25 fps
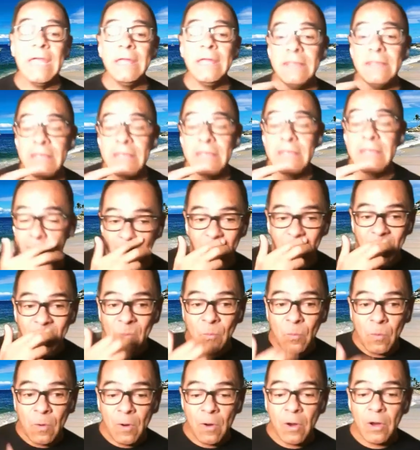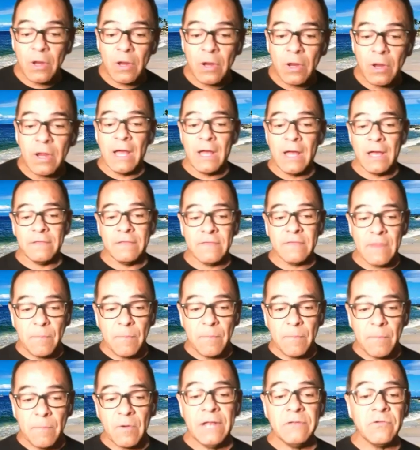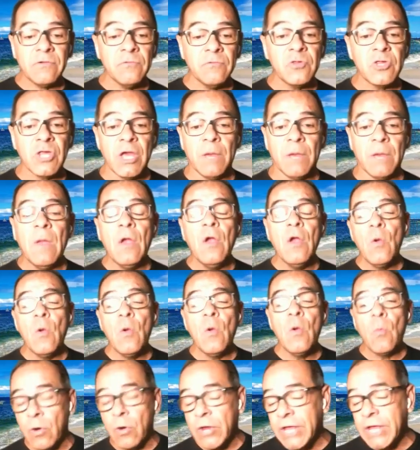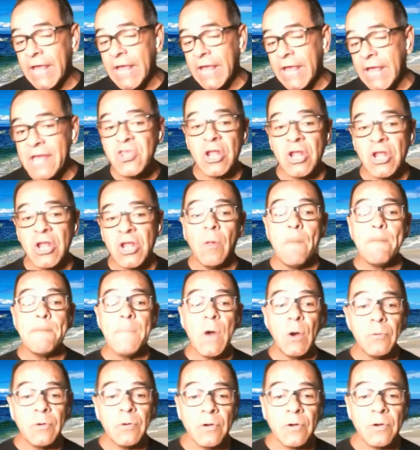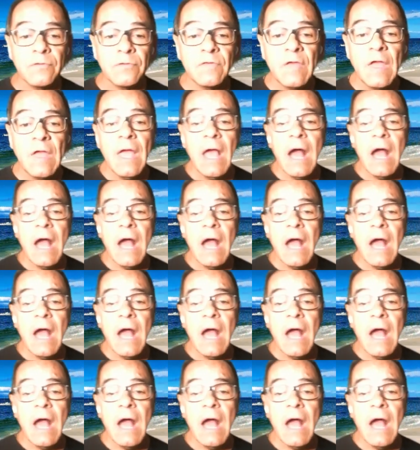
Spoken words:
He did some work, summer internship, working at General Motors,